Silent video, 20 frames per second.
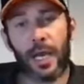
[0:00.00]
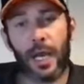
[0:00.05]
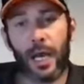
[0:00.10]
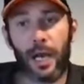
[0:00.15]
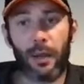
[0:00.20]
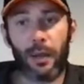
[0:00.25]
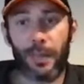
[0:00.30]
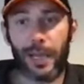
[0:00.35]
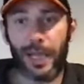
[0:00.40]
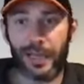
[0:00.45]

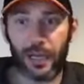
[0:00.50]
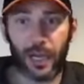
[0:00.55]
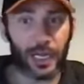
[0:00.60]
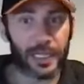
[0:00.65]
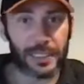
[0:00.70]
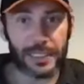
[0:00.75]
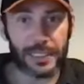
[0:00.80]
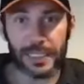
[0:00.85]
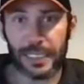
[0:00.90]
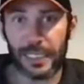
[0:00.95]
Um, and
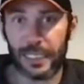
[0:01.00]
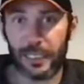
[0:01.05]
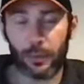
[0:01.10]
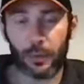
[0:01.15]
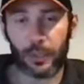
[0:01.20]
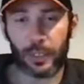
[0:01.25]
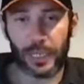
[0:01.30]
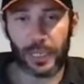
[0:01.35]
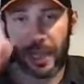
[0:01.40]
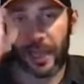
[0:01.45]
ideally, we
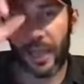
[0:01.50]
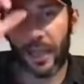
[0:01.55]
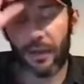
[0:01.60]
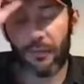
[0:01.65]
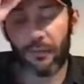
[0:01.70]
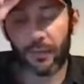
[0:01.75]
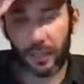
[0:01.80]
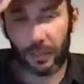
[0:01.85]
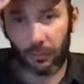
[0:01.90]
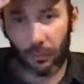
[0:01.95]
want to get
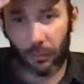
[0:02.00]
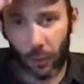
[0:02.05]
everything